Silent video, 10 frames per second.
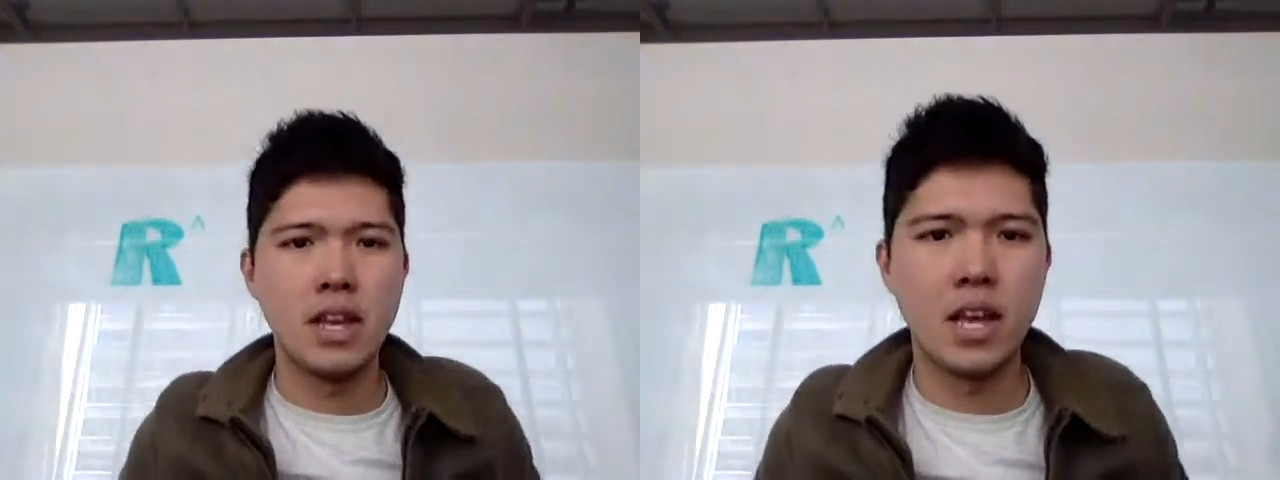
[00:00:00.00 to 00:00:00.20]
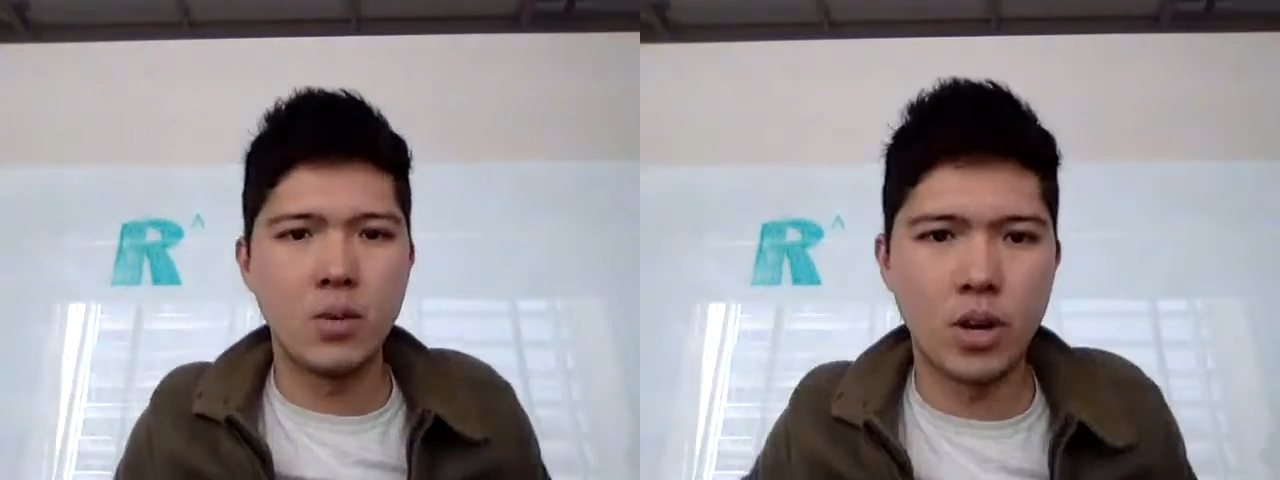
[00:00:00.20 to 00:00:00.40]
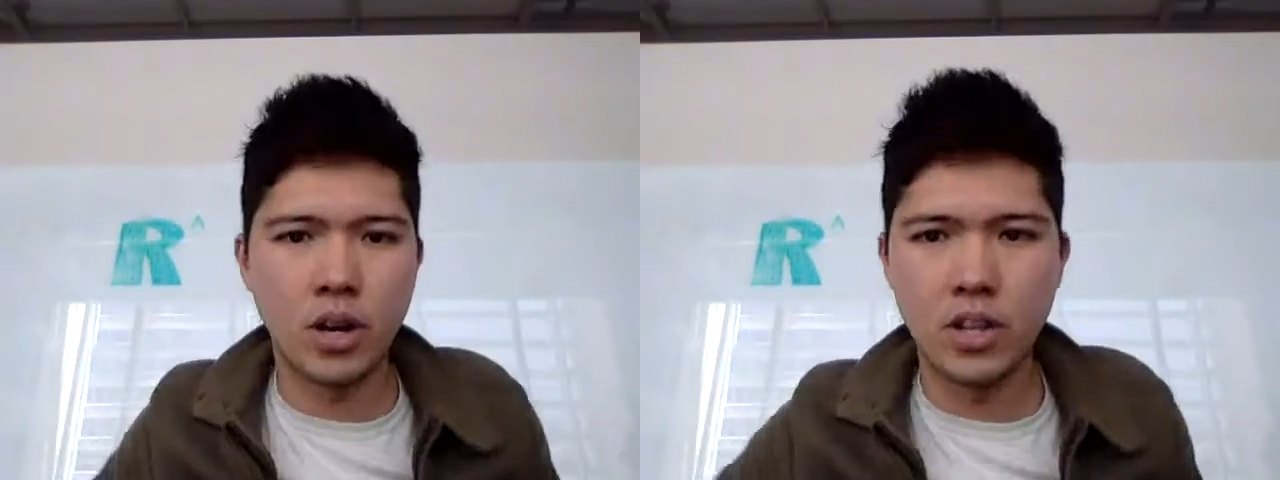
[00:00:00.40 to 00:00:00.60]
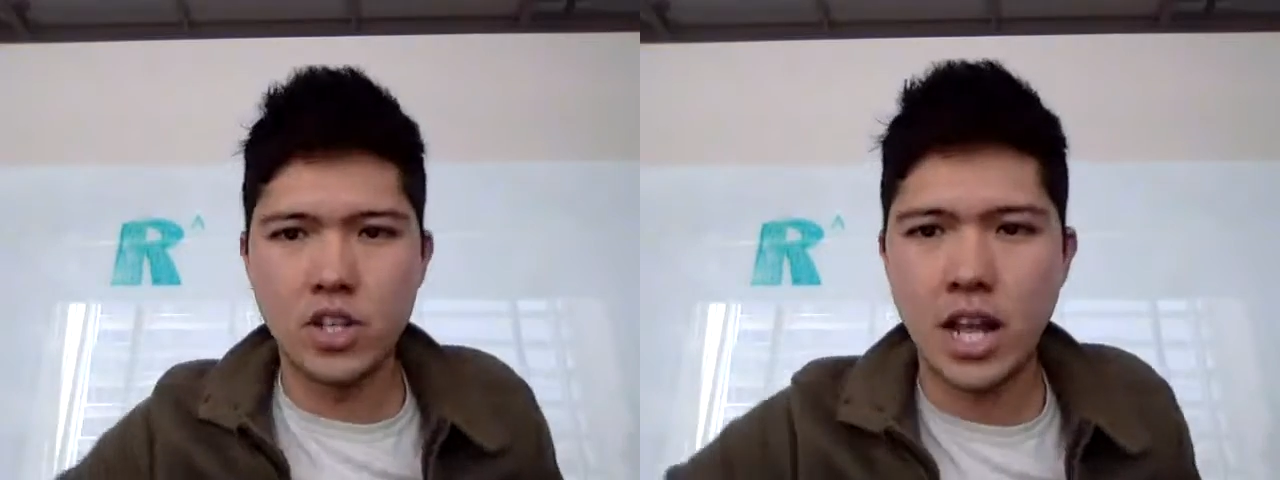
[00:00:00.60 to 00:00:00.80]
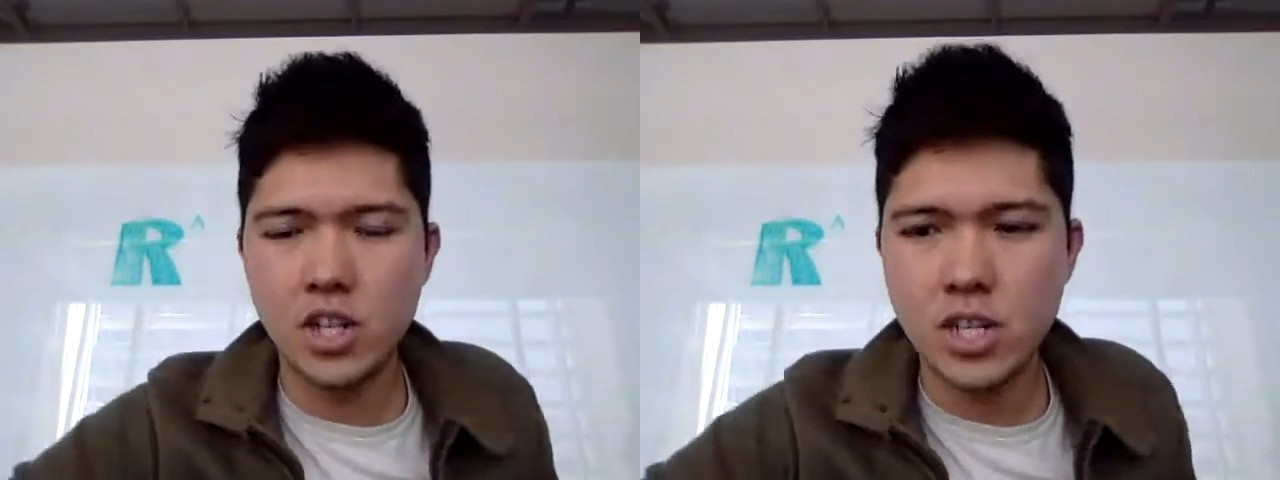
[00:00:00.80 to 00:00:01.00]
and what are the
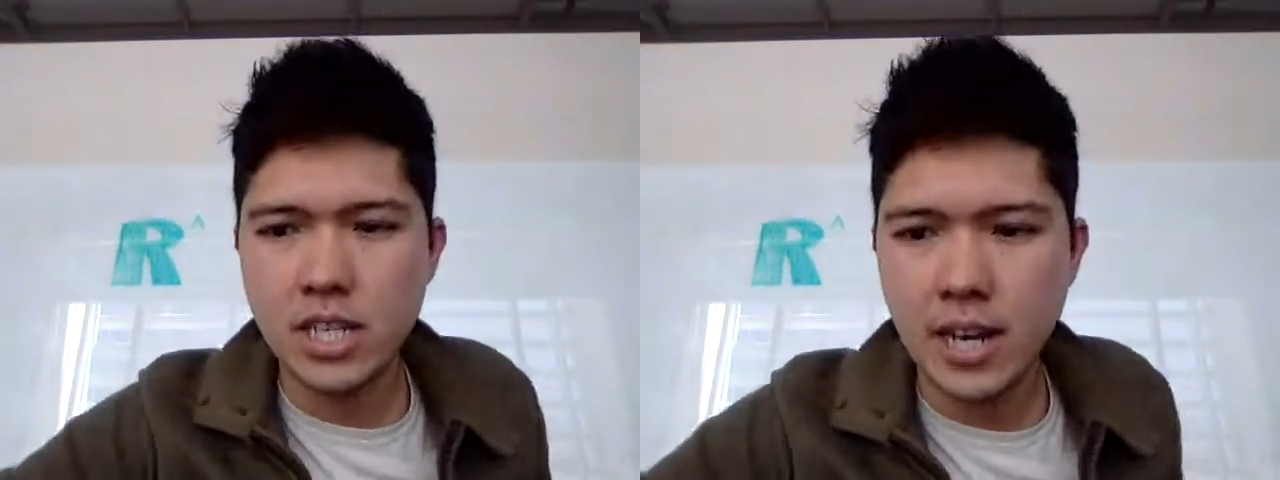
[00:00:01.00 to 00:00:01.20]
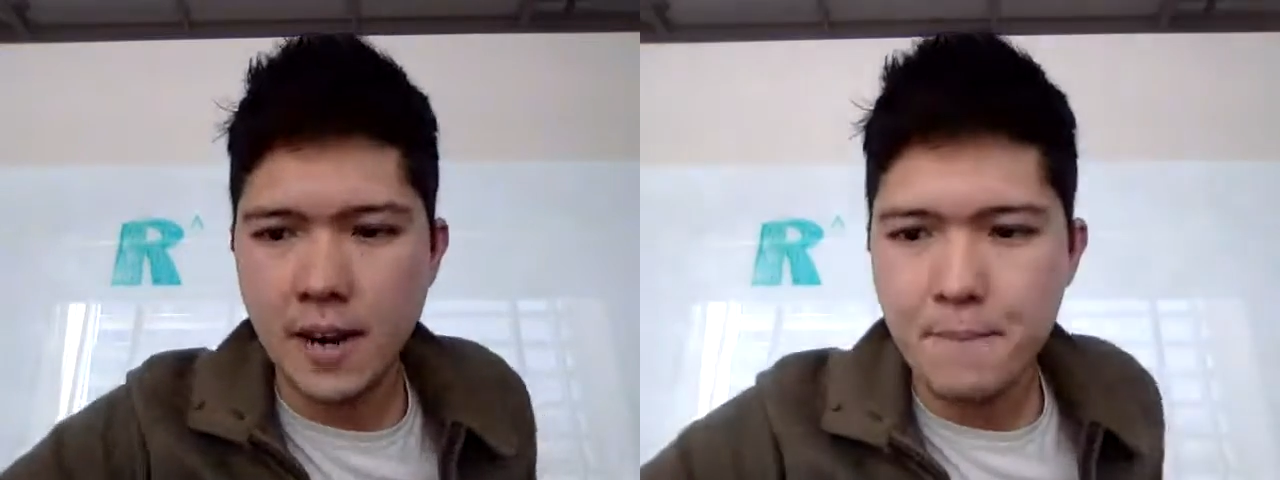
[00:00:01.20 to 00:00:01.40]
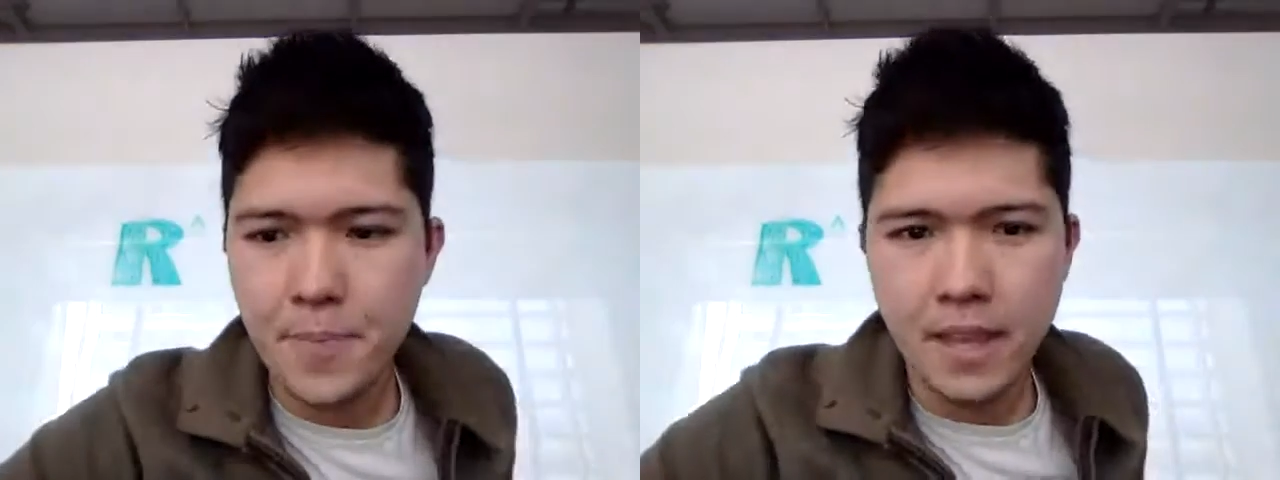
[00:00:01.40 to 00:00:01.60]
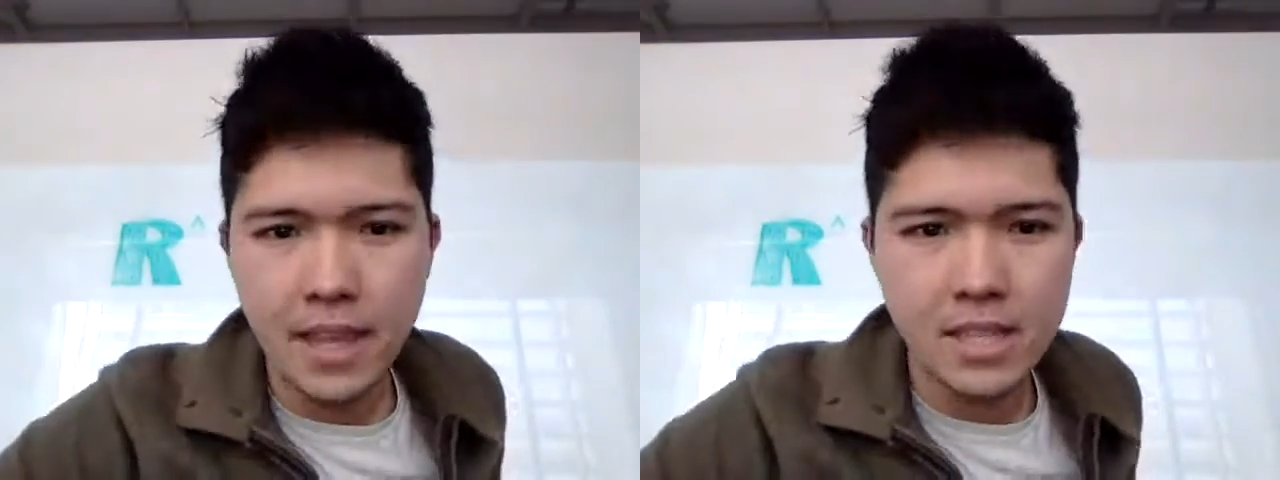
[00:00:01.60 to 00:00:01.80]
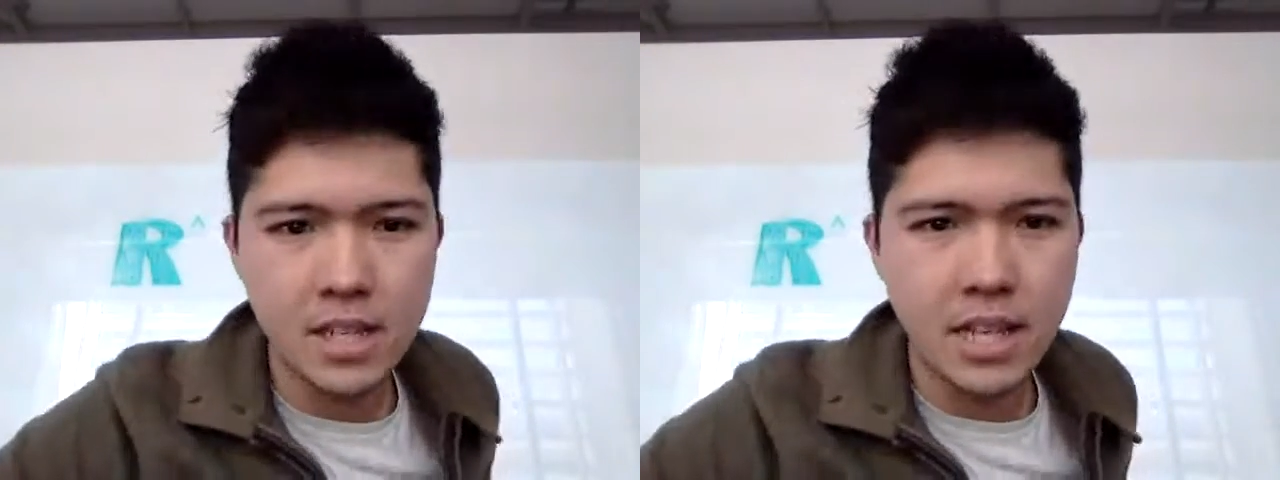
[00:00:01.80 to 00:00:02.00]
challenges there.
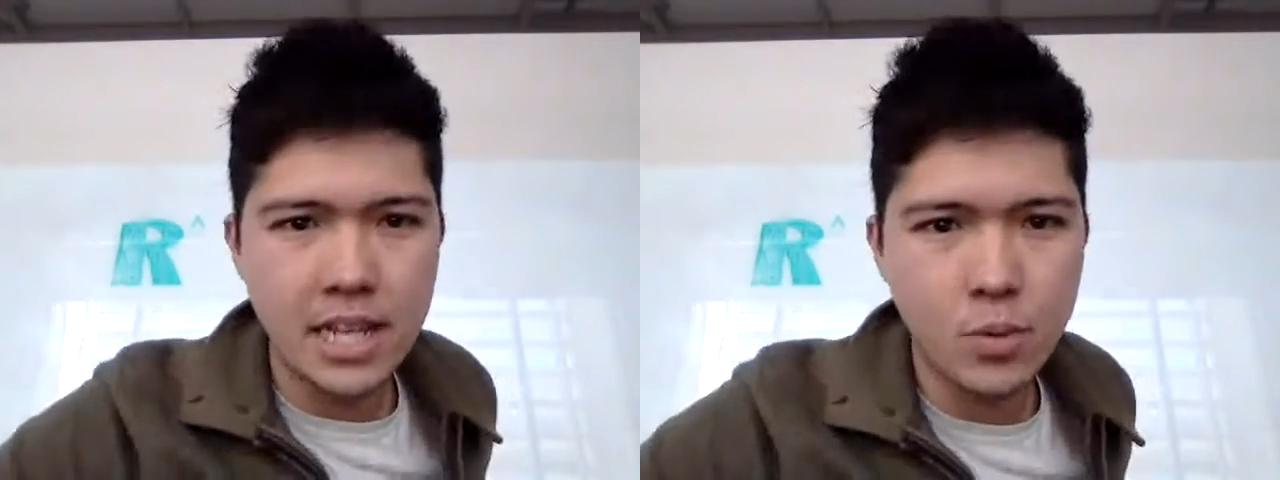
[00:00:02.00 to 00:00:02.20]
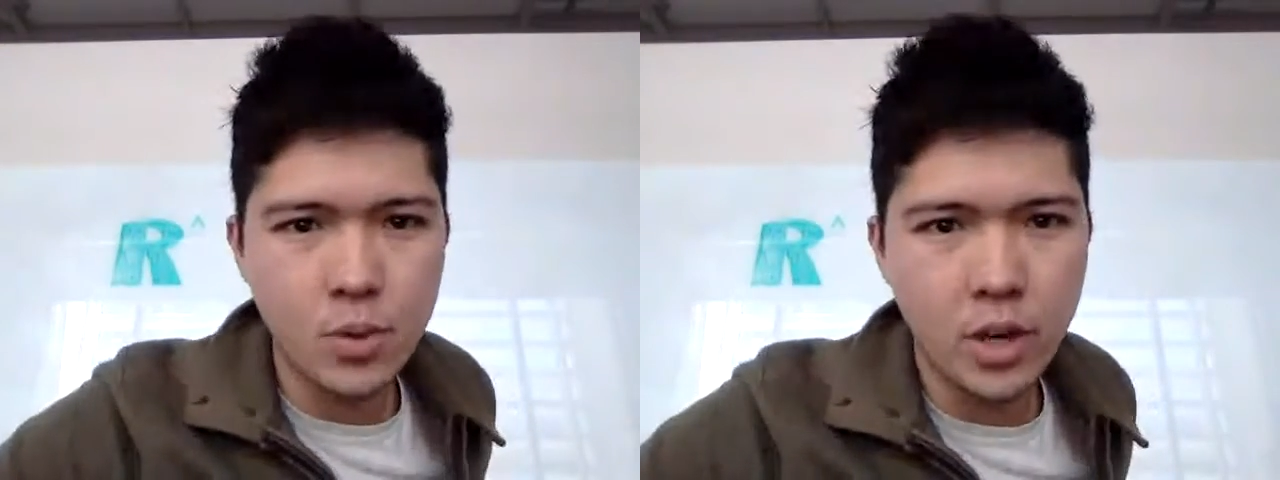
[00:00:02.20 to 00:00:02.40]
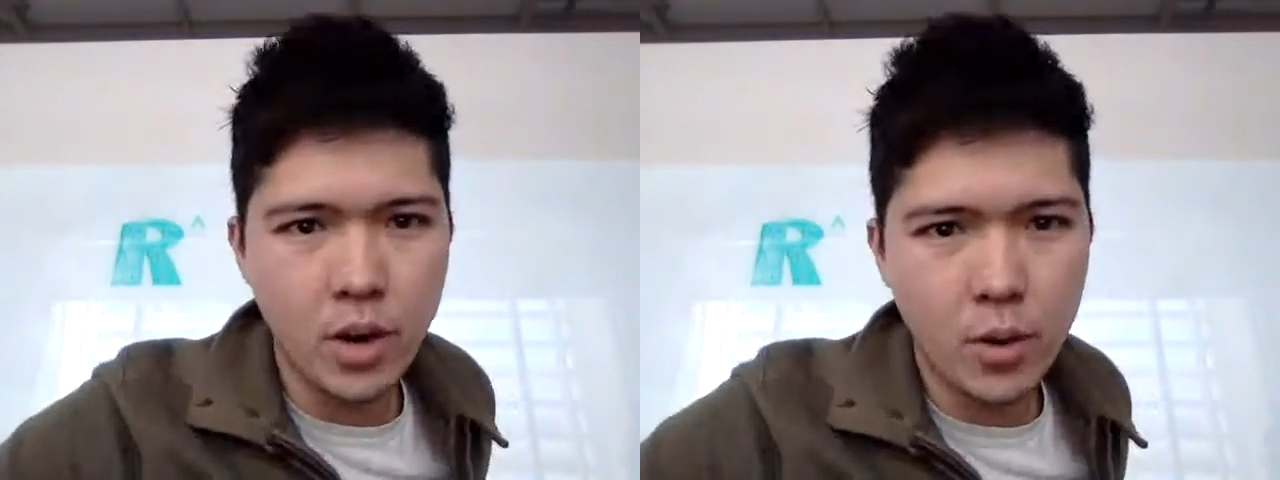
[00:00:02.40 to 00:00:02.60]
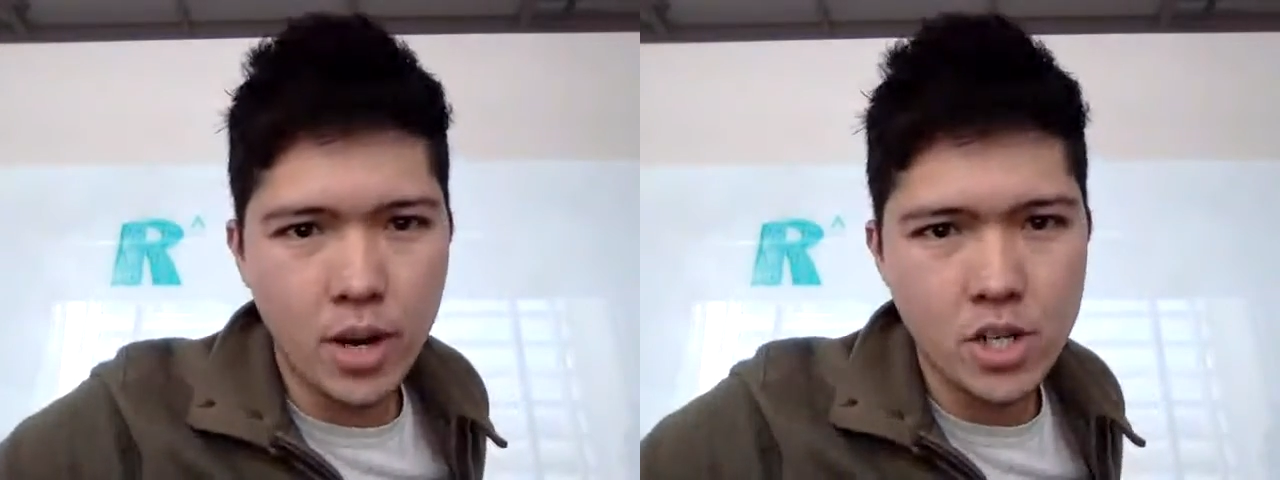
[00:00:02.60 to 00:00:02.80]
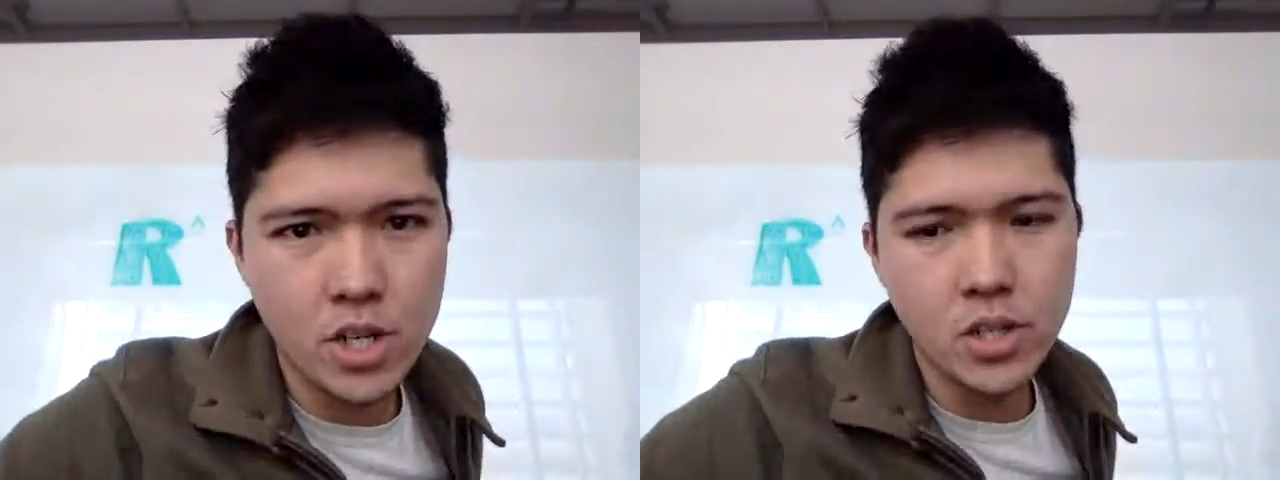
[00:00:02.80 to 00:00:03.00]
That's a really great
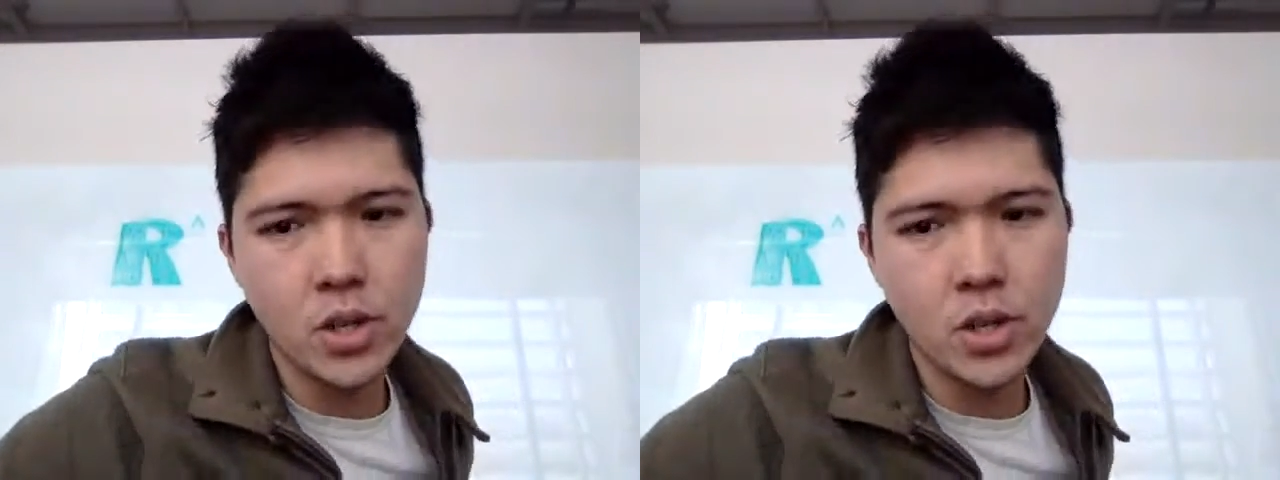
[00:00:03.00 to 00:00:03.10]
question.